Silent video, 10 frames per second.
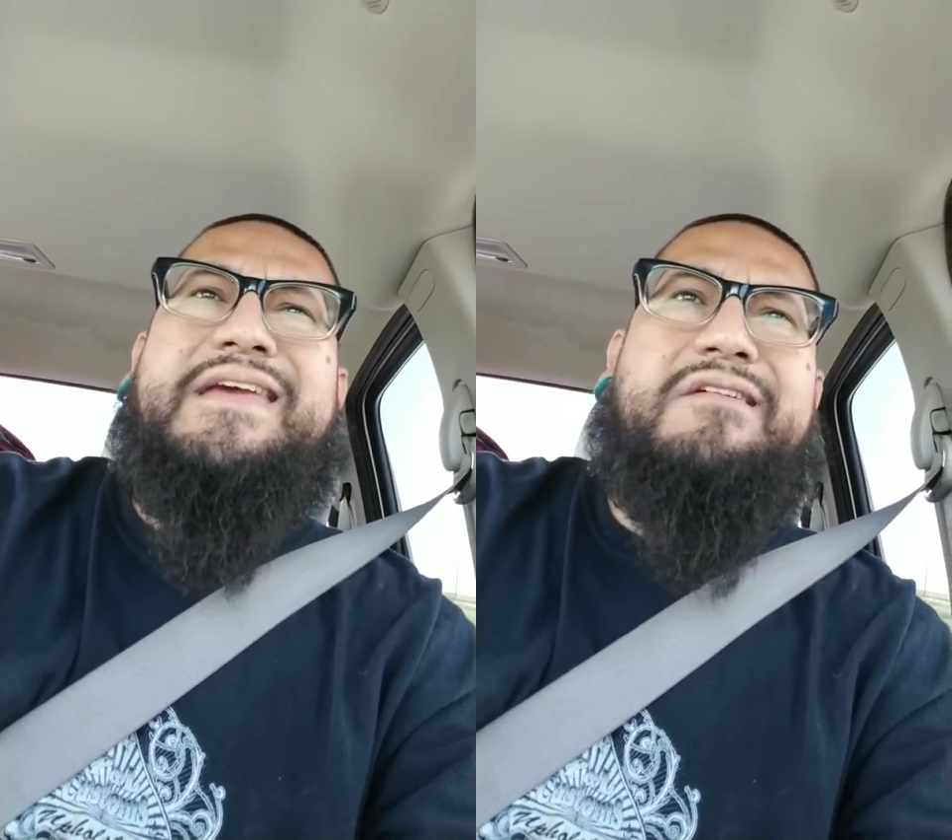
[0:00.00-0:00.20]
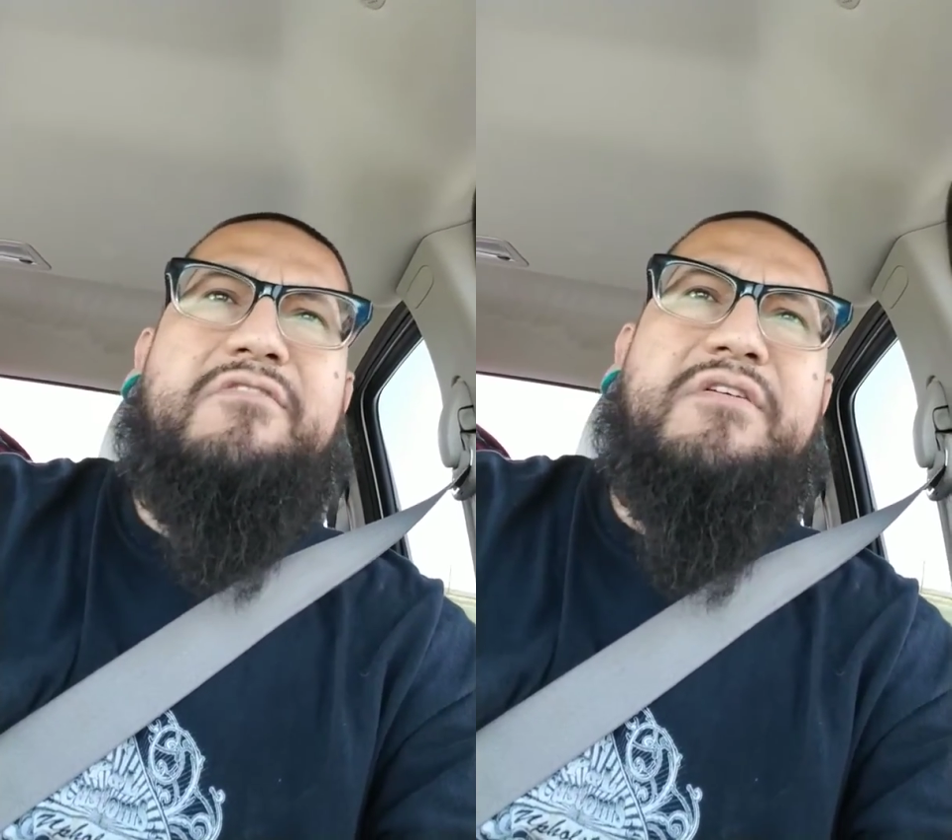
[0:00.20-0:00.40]

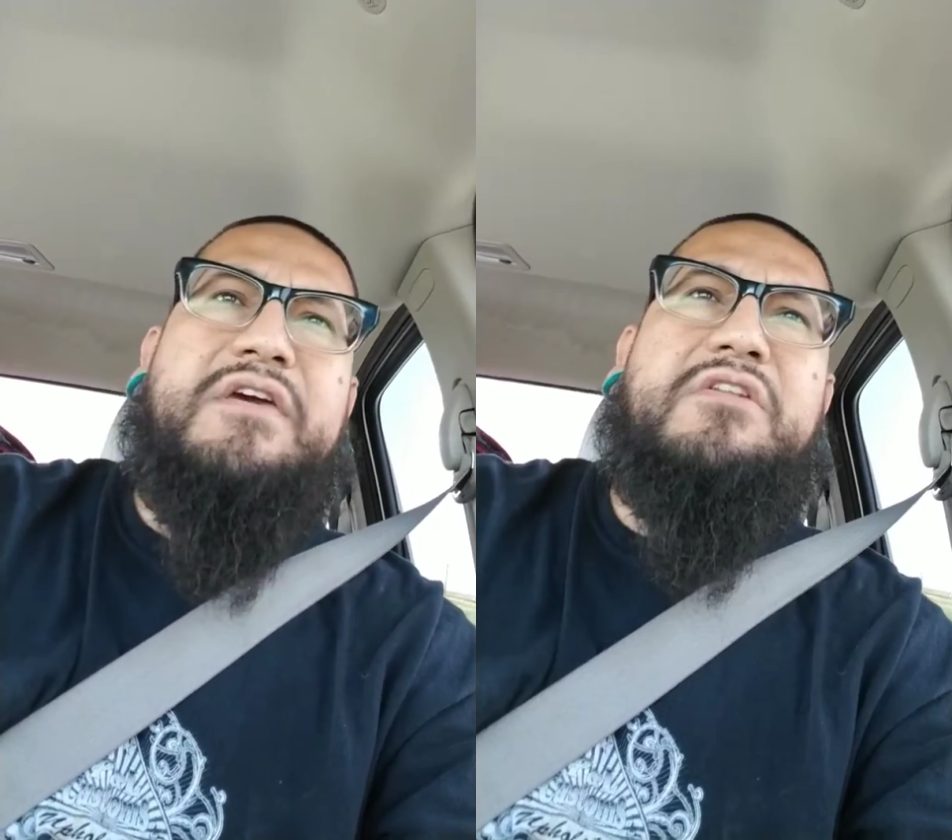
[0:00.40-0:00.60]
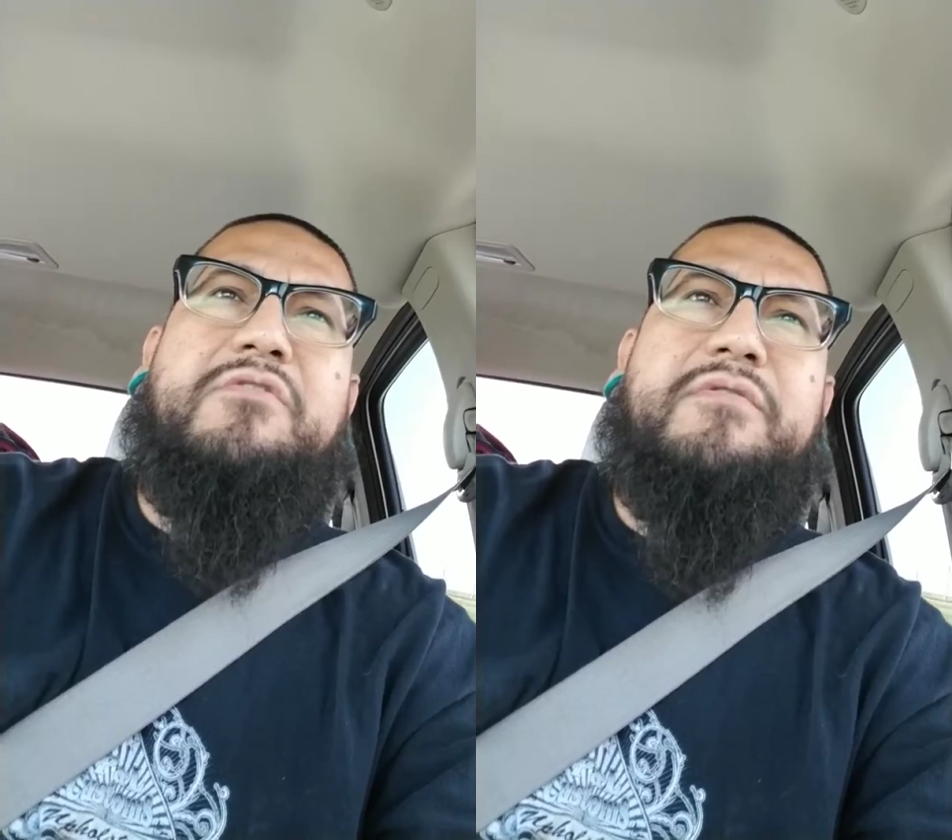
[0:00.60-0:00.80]

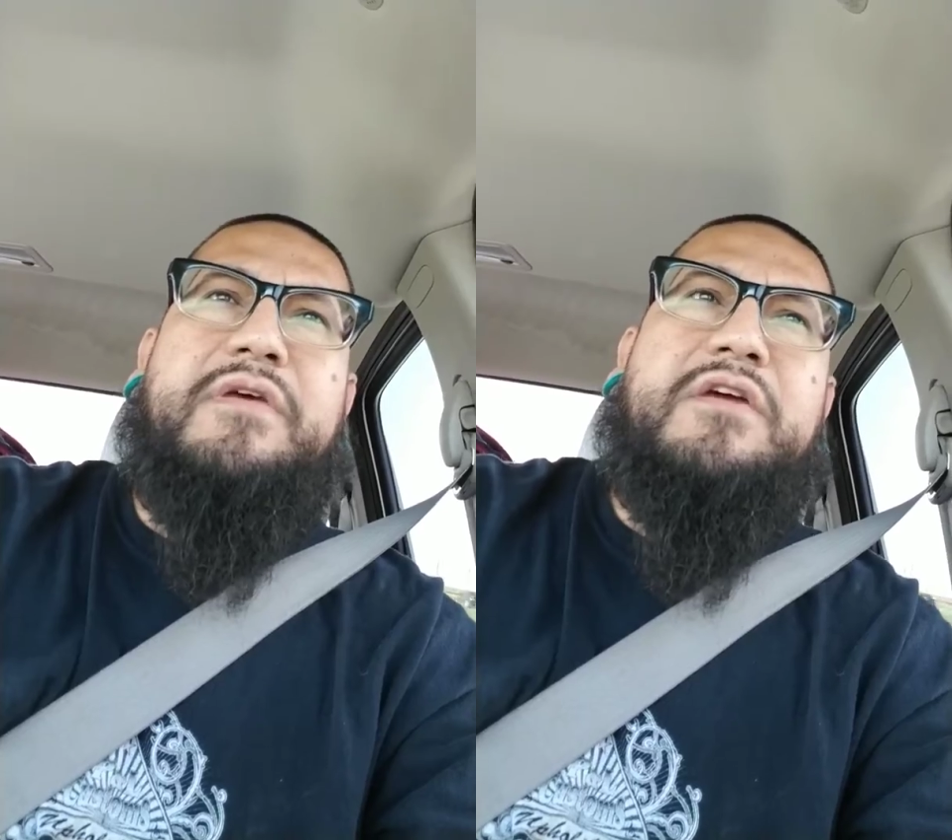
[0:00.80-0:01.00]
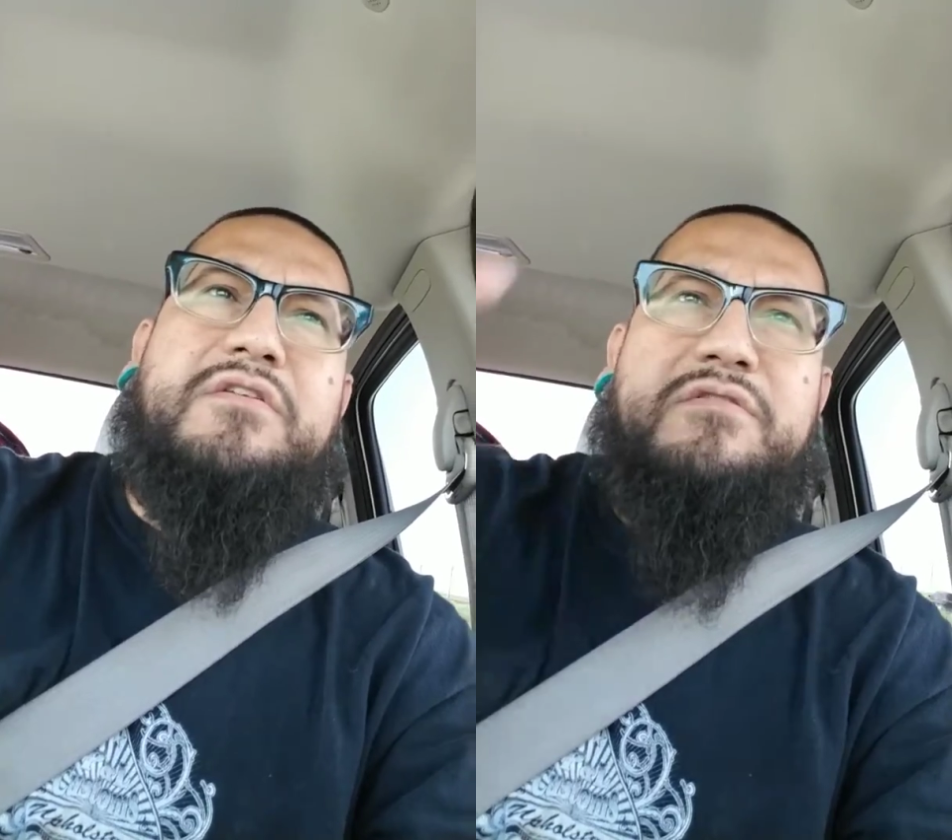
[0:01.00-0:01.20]
Arrowhead over
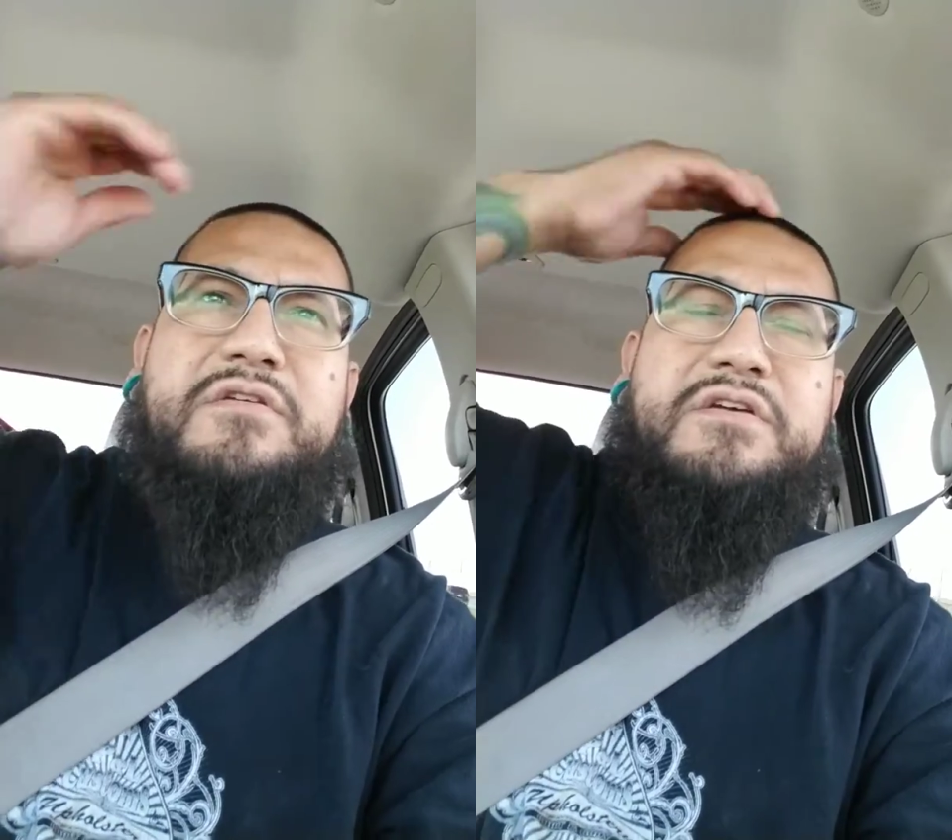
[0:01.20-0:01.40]
there